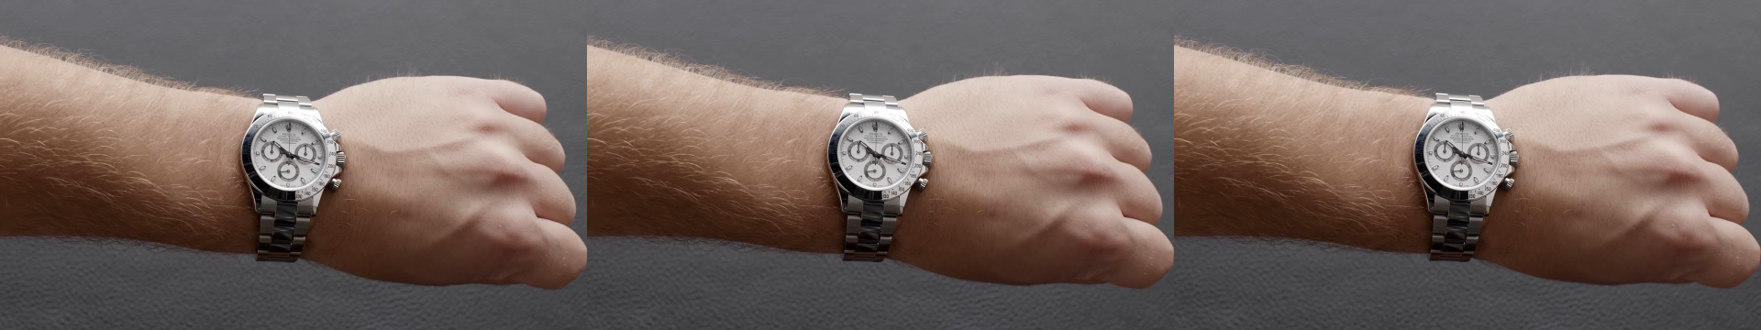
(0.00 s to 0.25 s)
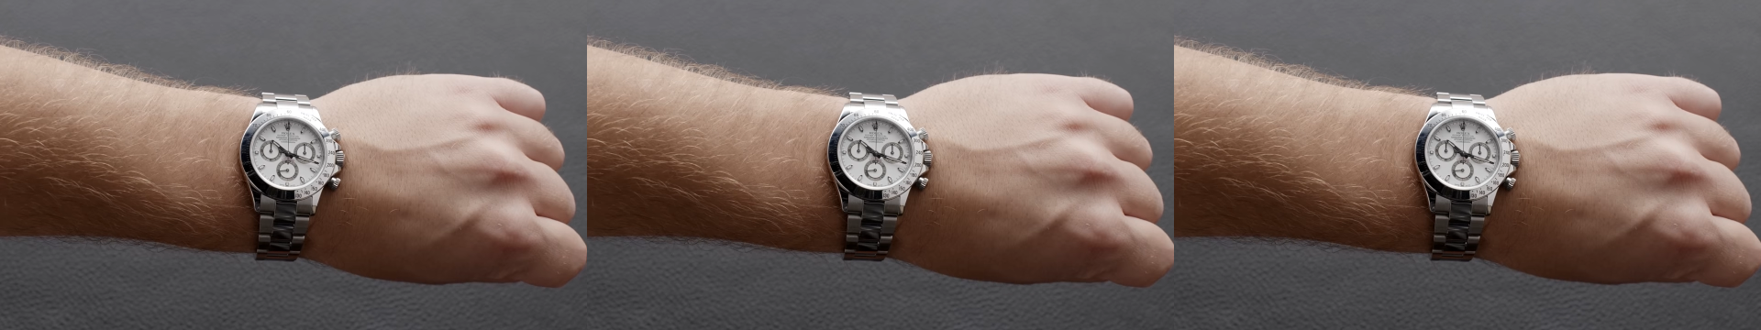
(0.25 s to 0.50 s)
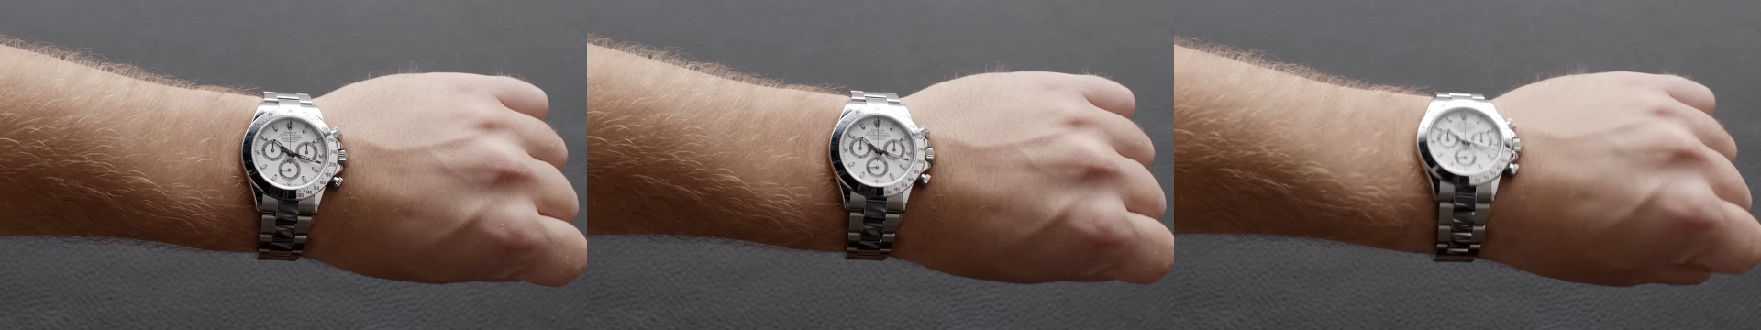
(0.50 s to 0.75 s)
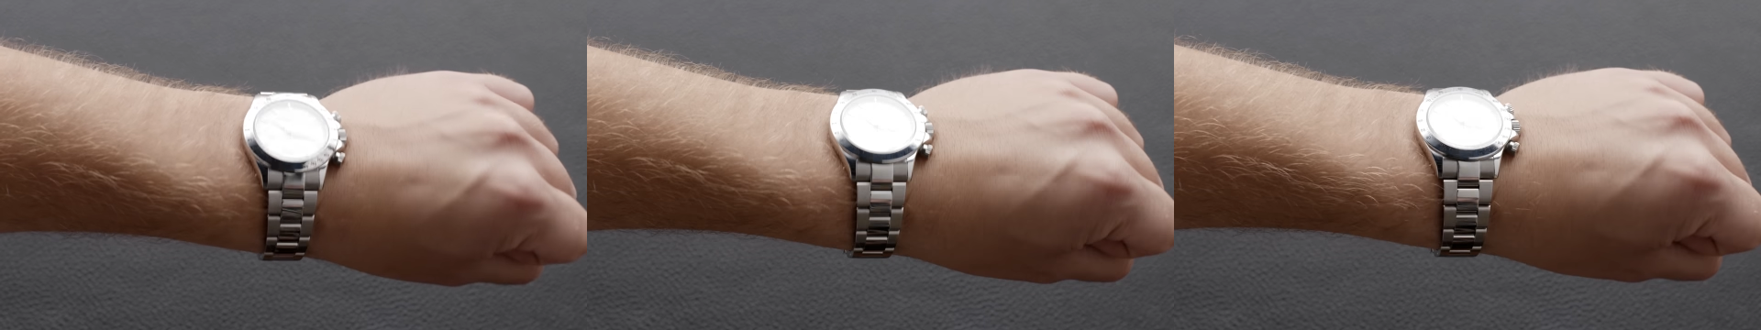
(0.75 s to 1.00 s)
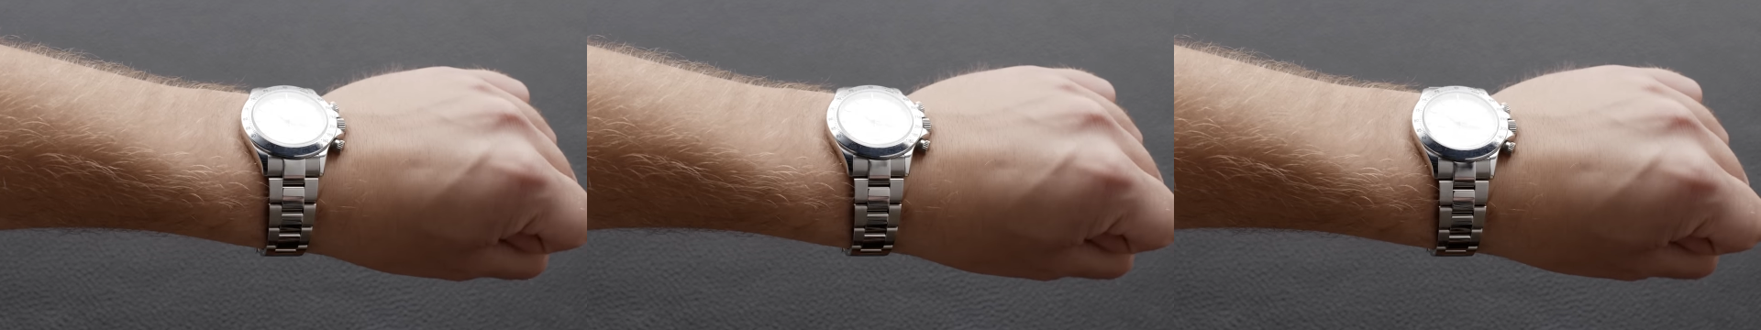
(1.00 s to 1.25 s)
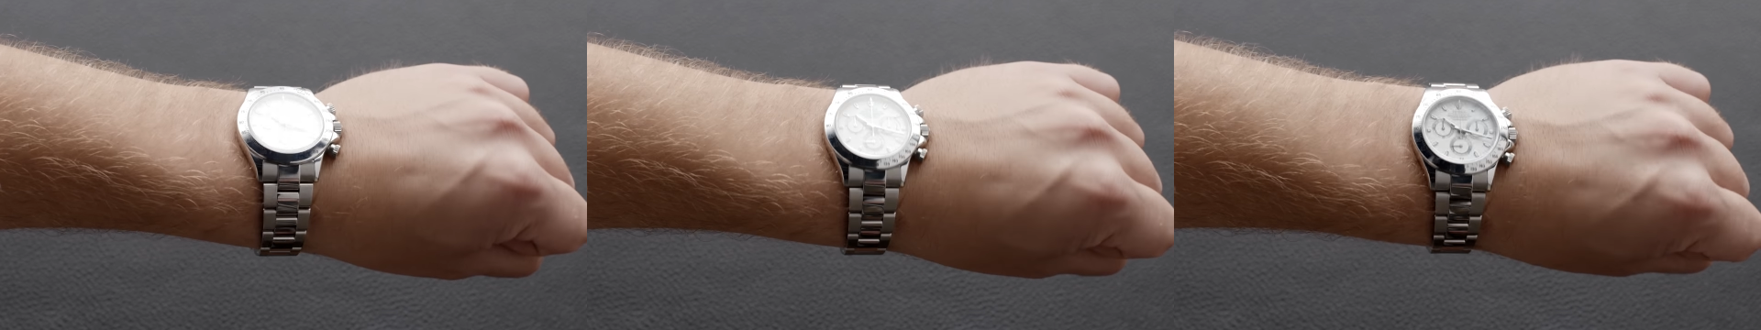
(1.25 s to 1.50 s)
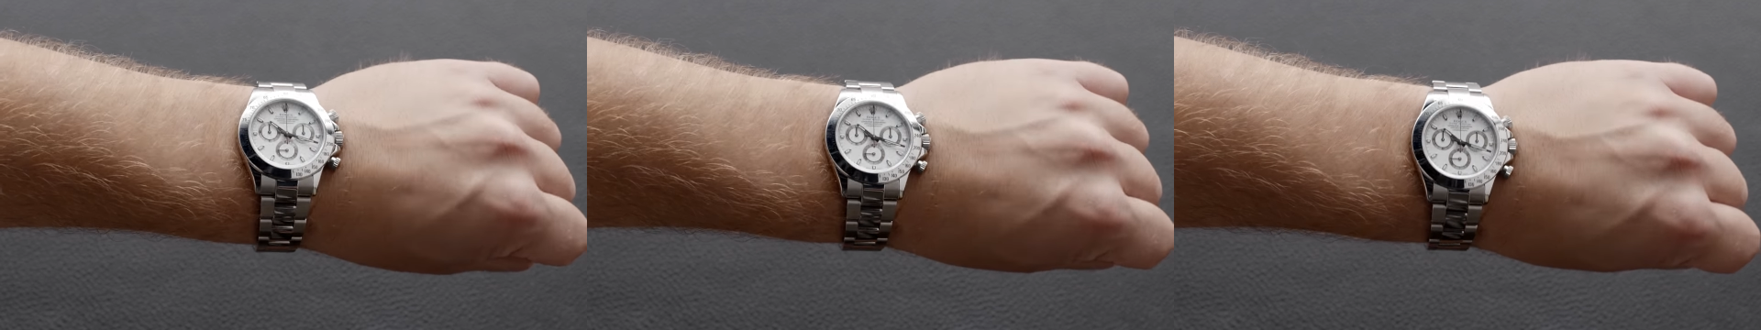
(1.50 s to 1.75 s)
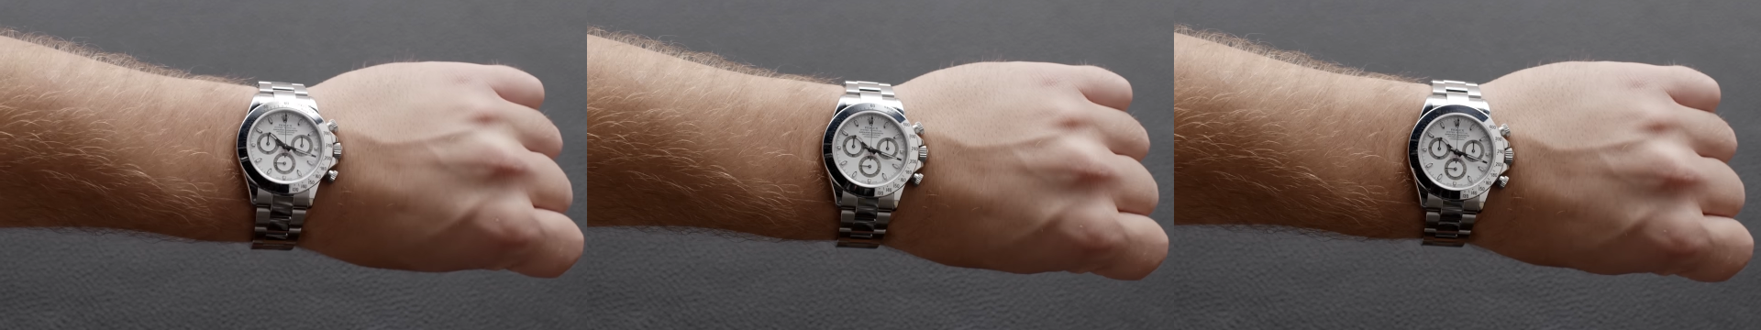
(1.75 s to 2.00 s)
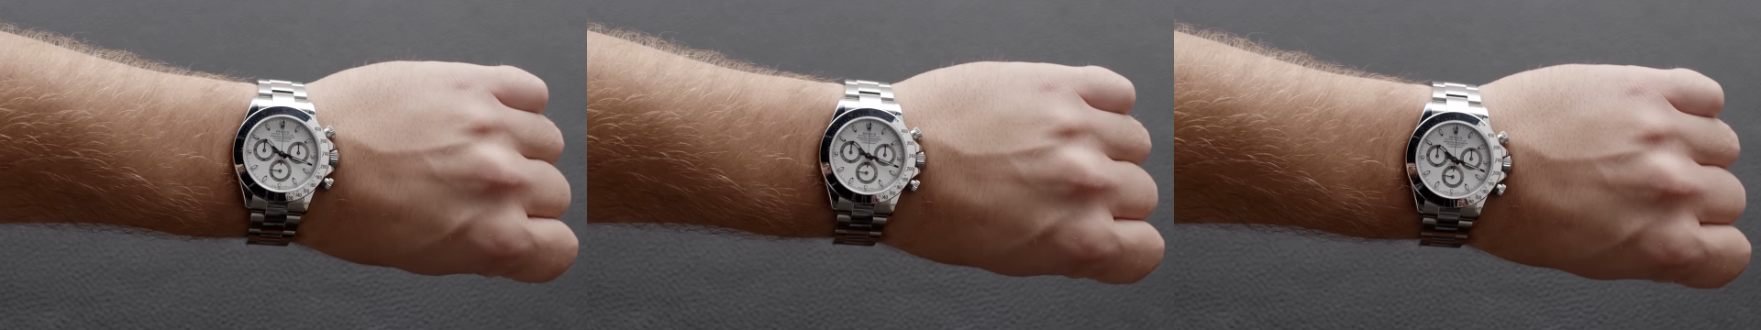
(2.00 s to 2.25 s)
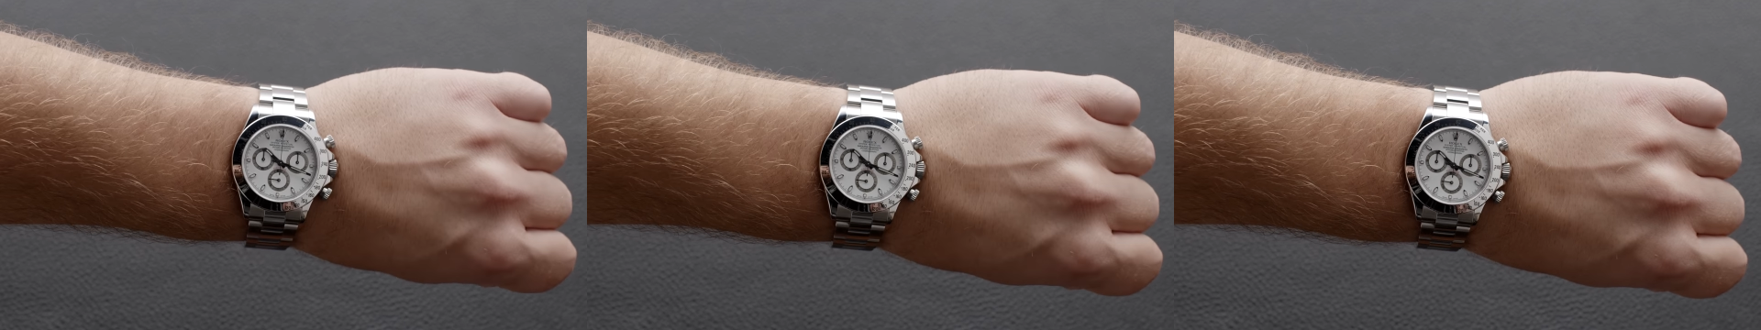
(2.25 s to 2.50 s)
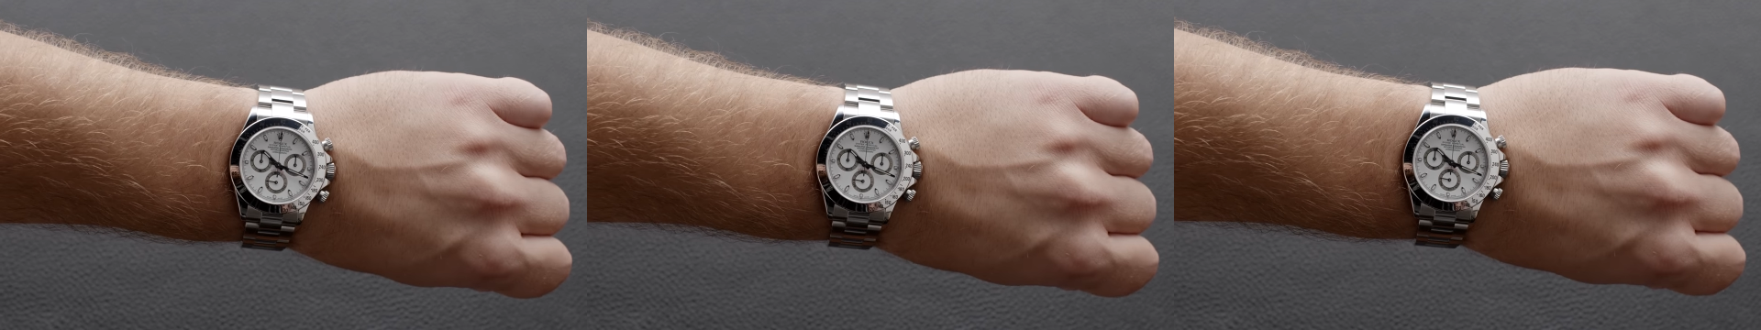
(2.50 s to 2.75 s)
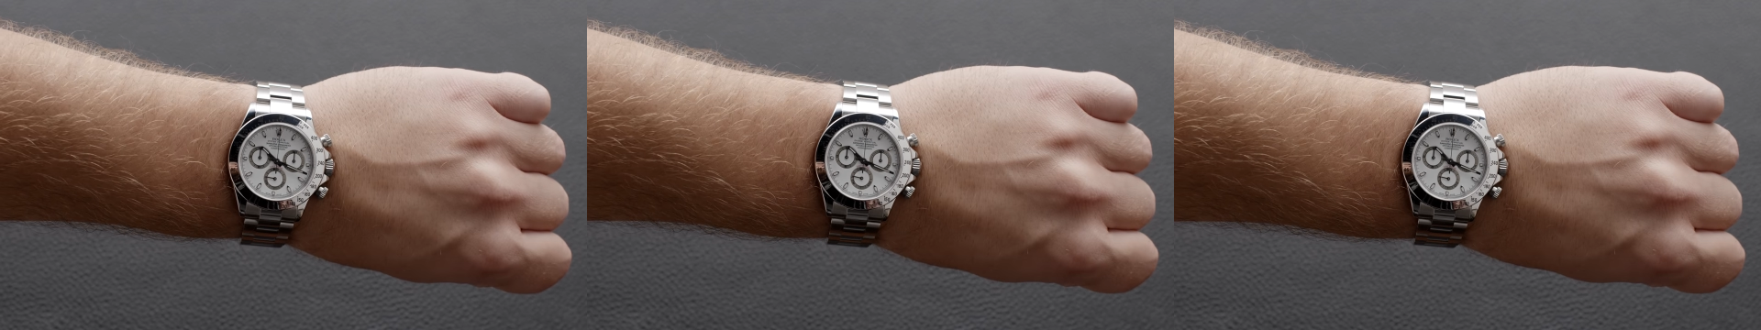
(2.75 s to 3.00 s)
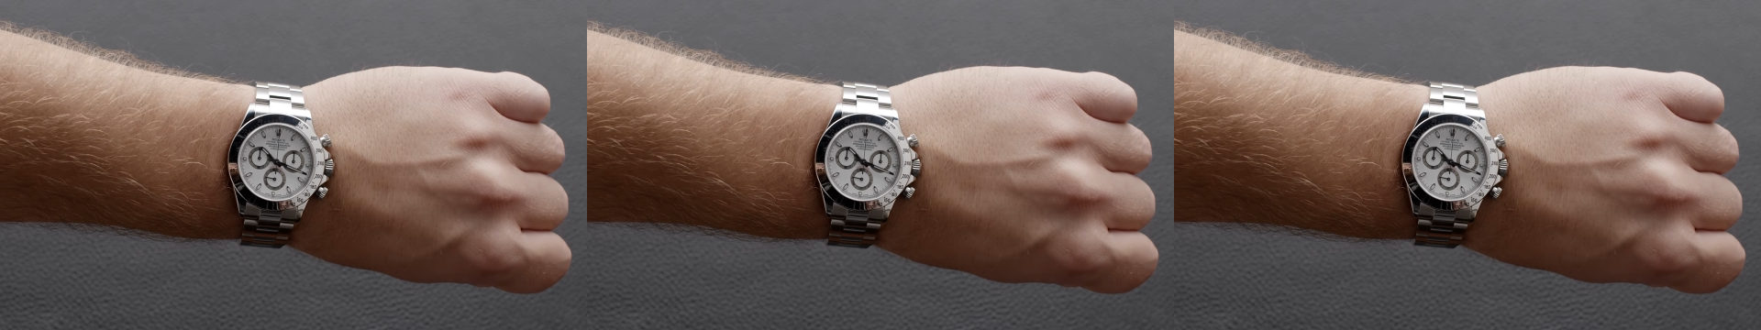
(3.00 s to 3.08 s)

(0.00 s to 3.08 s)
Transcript: (no speaker visible)